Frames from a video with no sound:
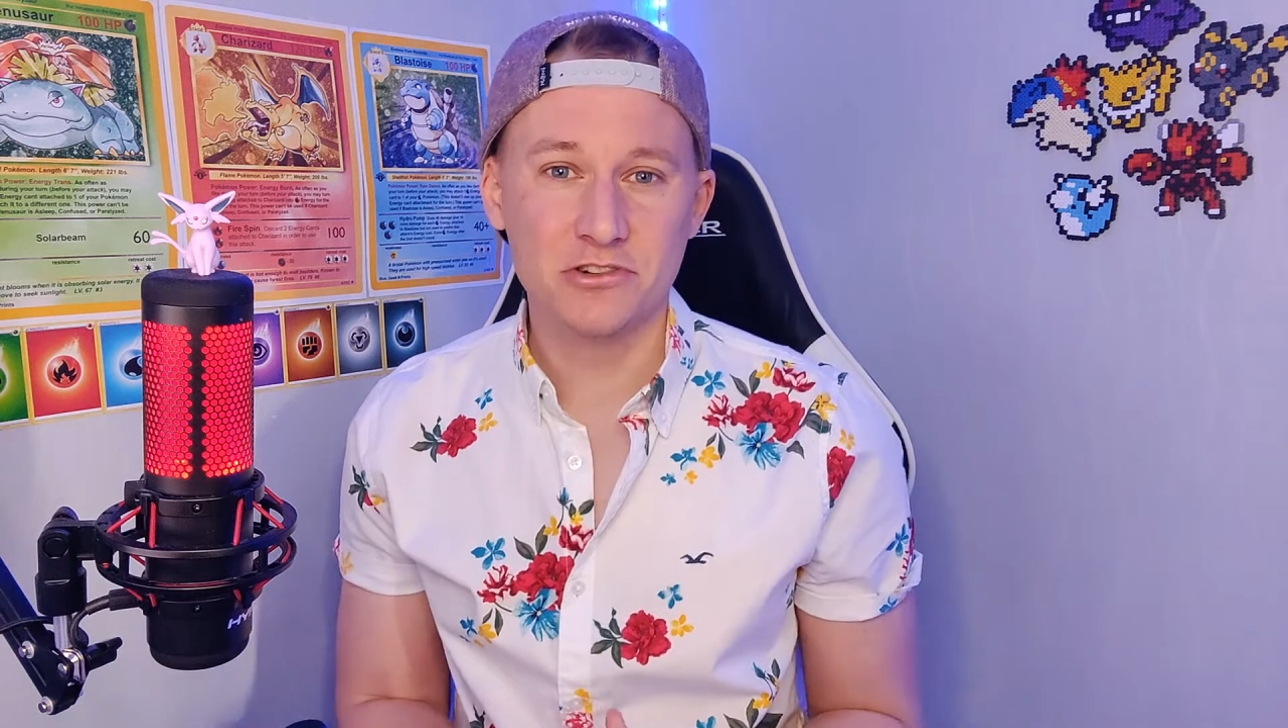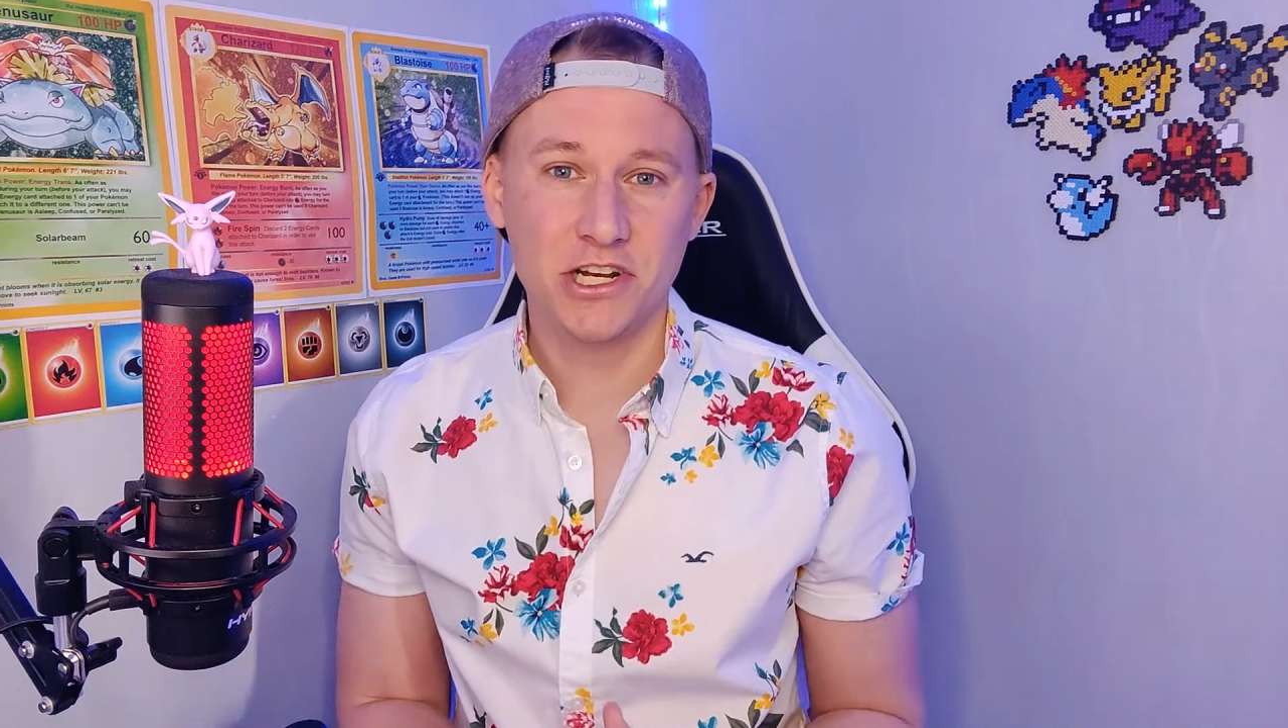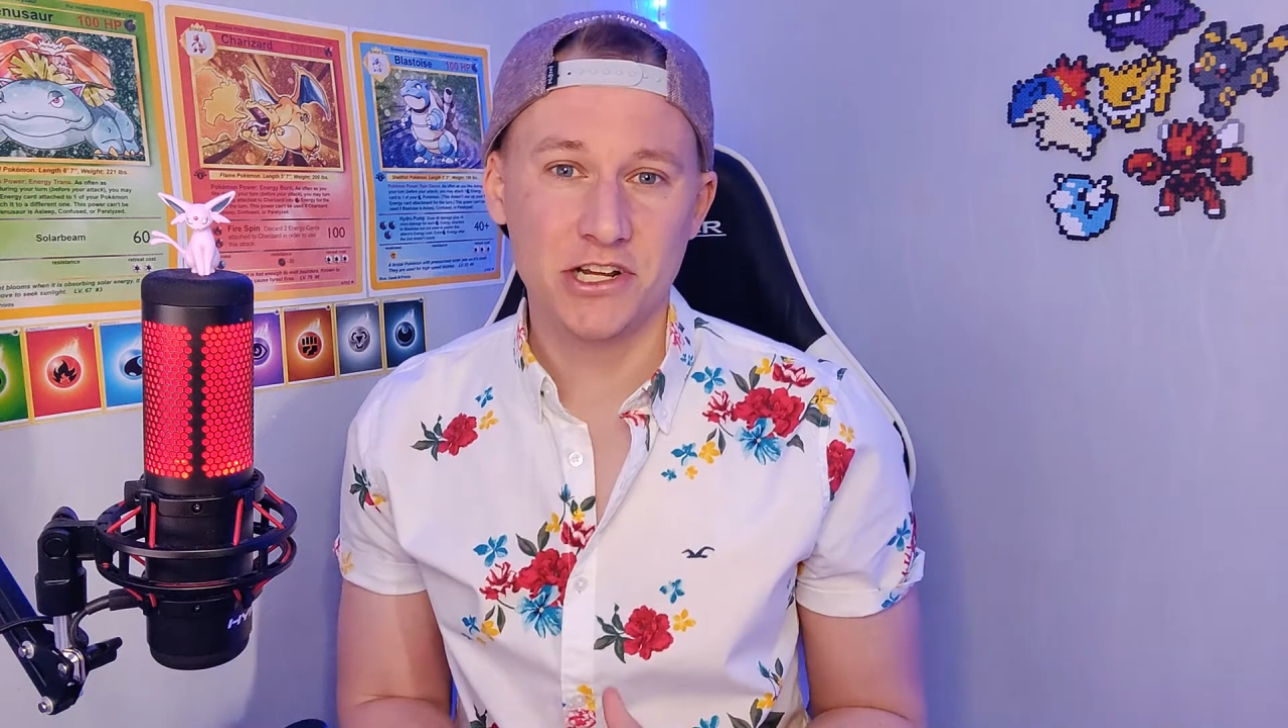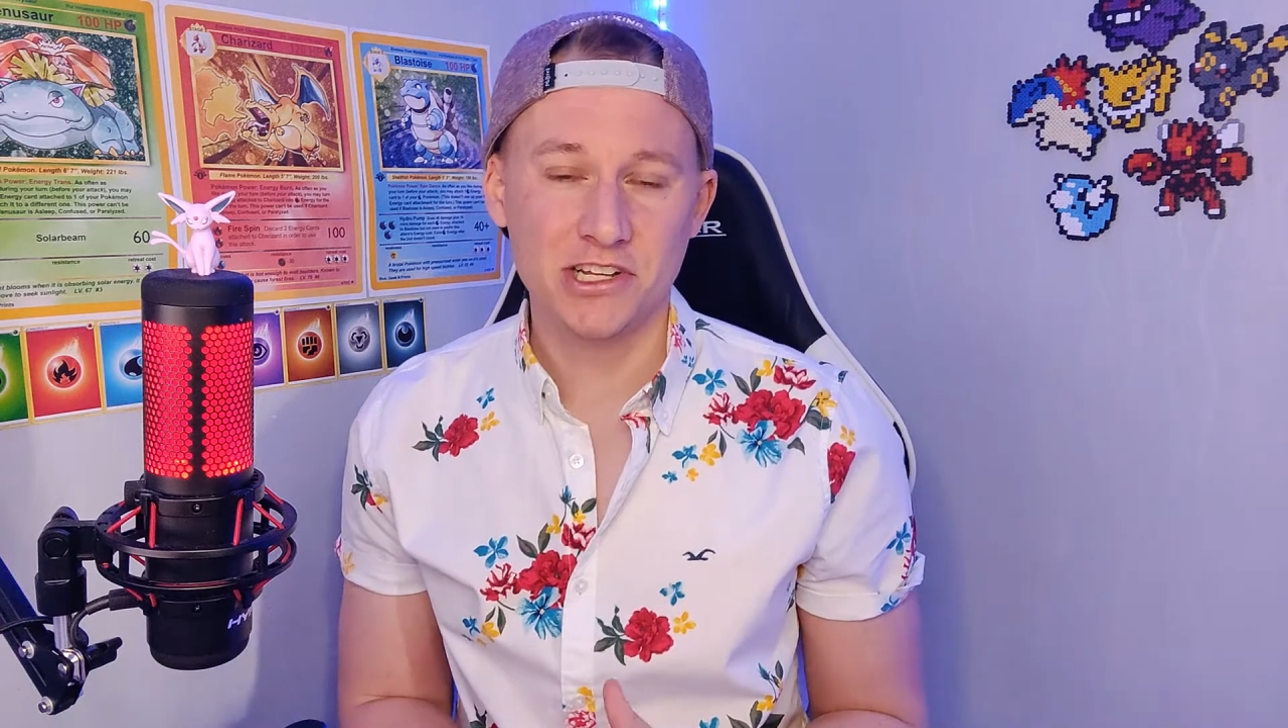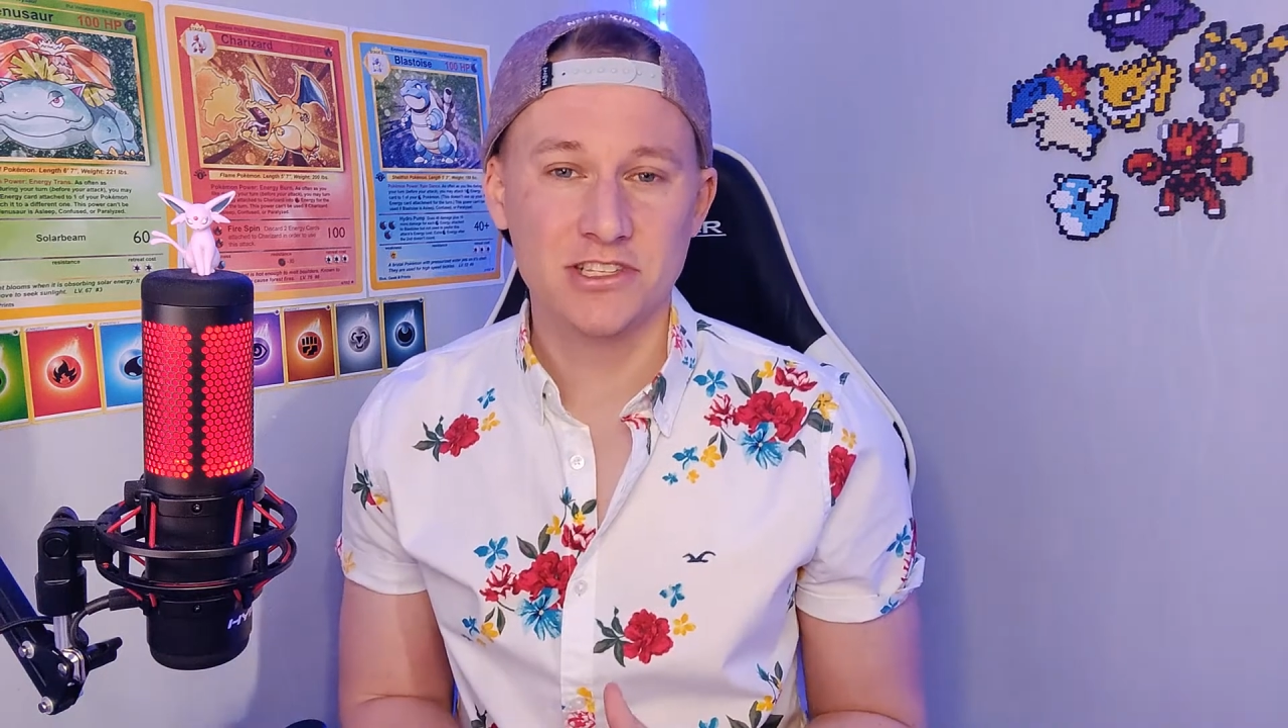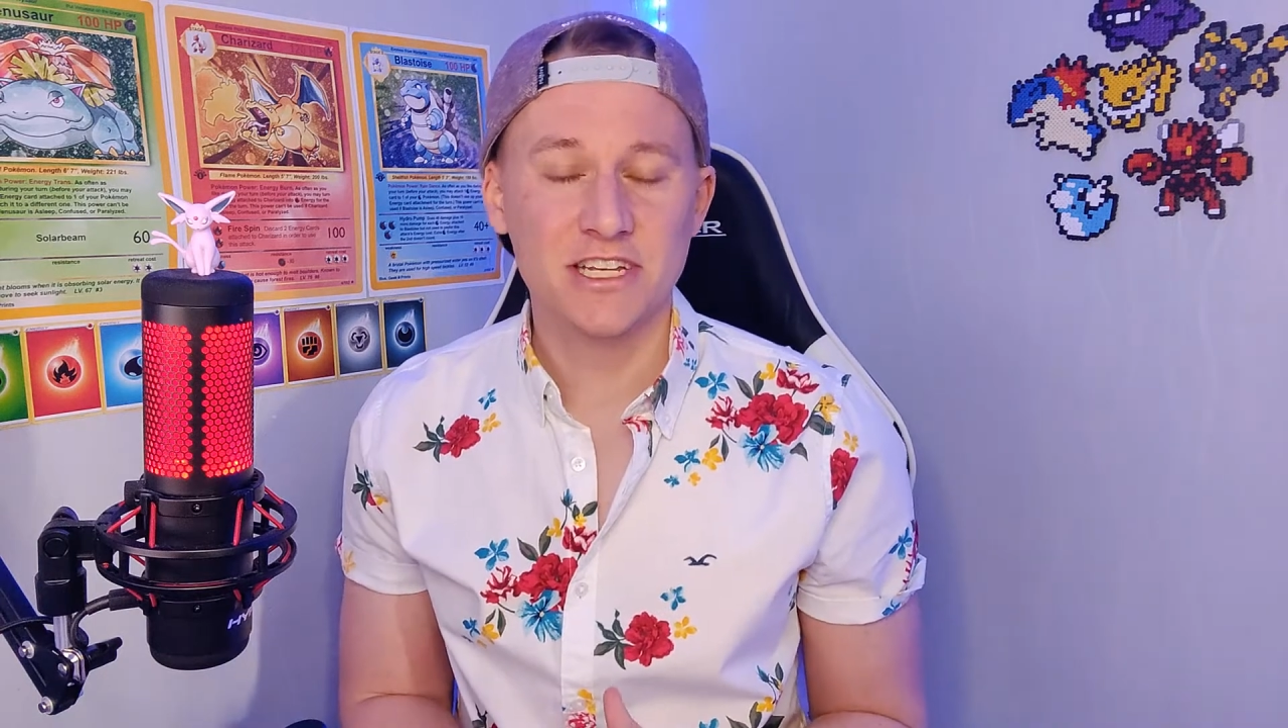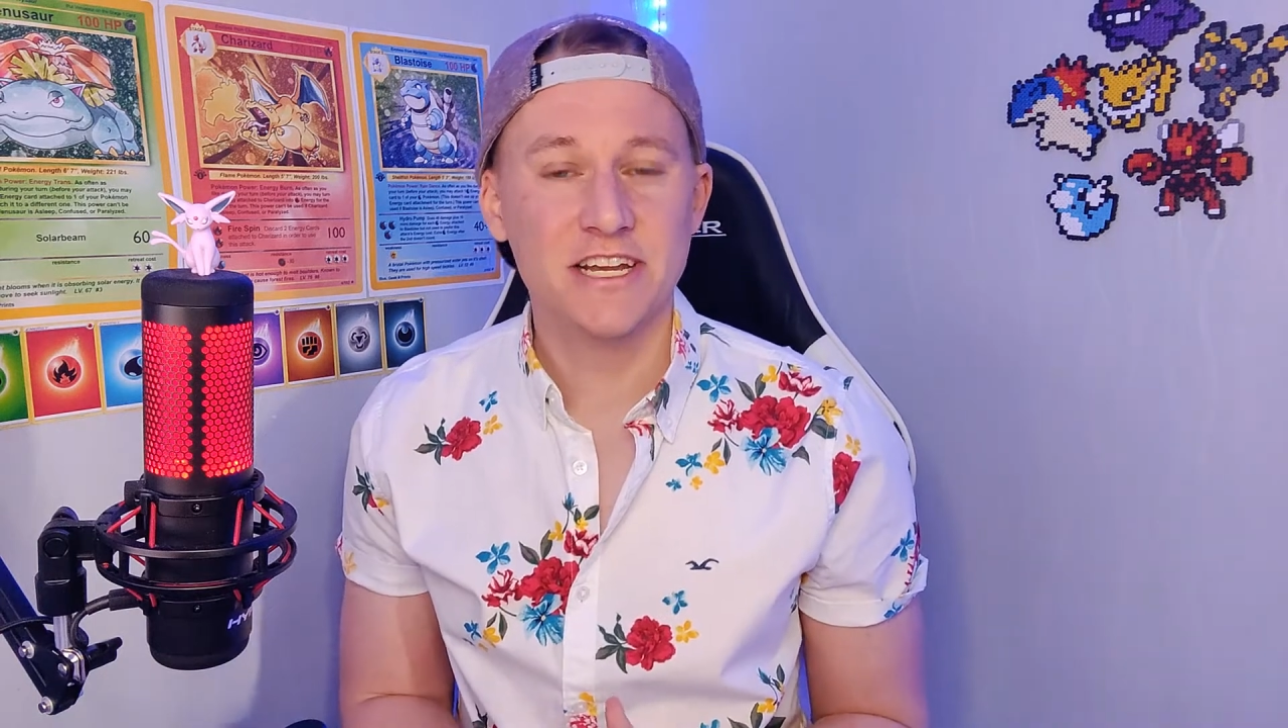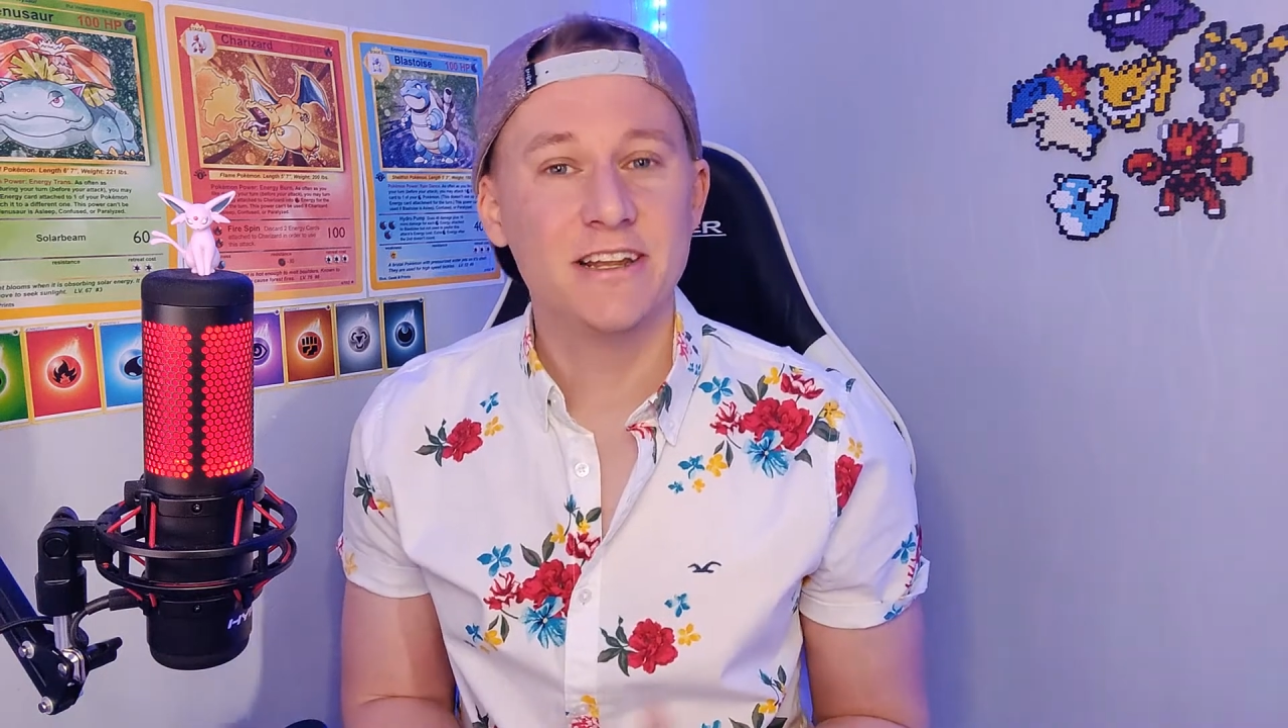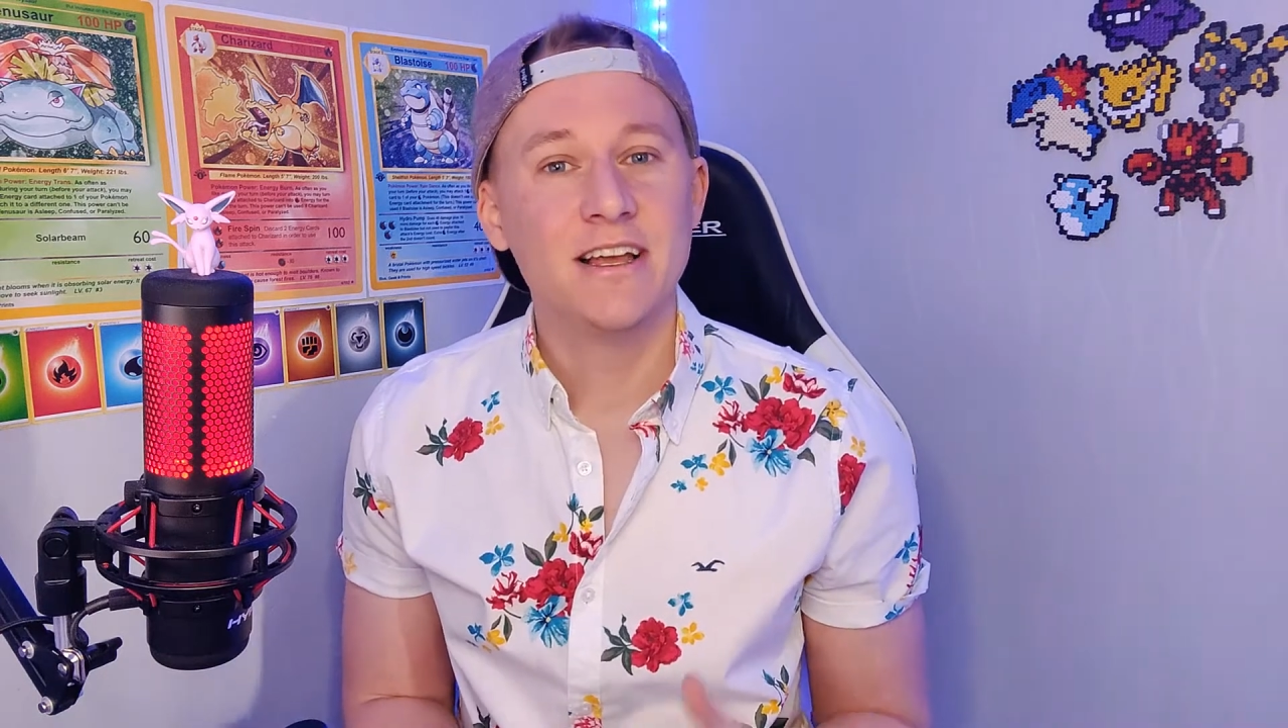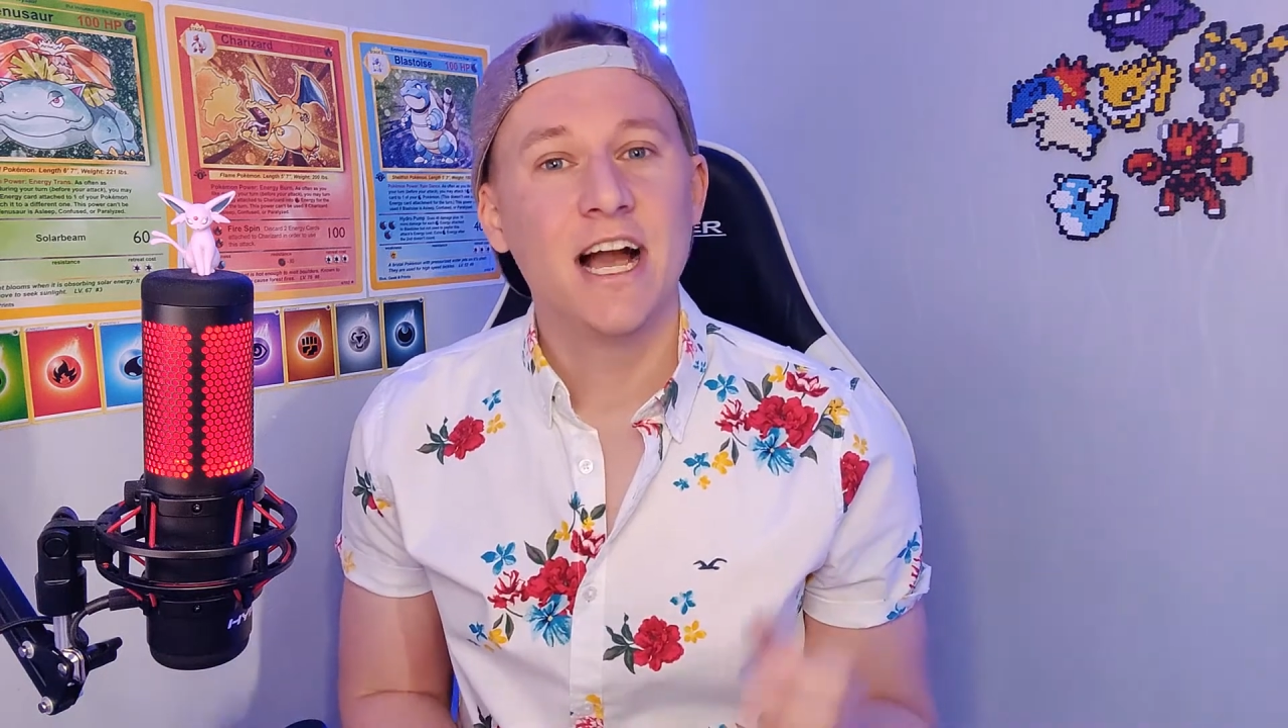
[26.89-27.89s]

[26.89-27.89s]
the content,